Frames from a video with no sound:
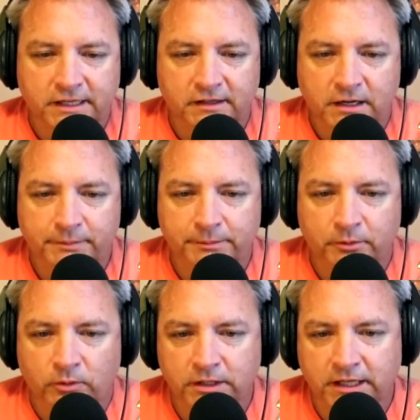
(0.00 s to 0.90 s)
a lot of people
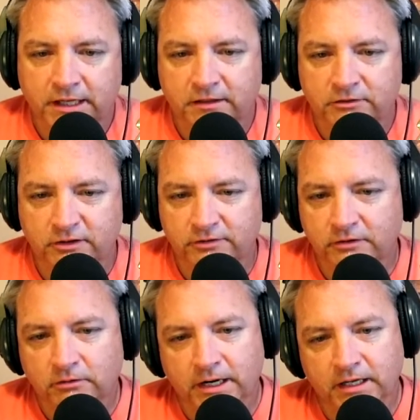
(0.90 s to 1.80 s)
want to get just
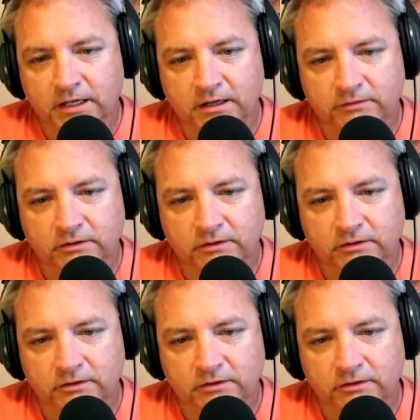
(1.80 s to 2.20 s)
the right gift.